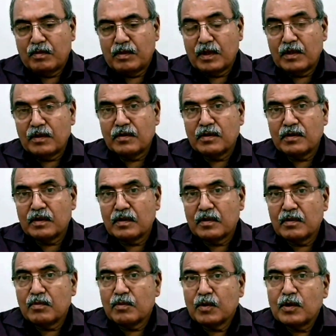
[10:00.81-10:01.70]
but
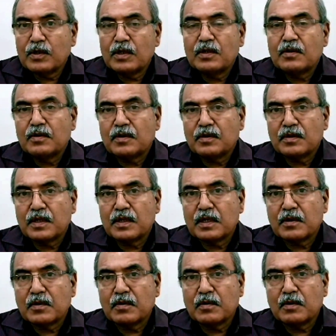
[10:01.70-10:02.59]
it's more
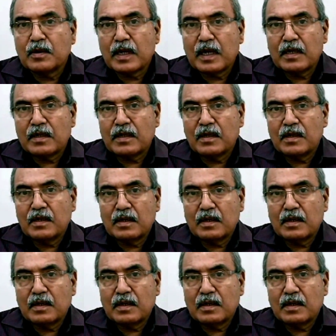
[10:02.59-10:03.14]
interesting to look at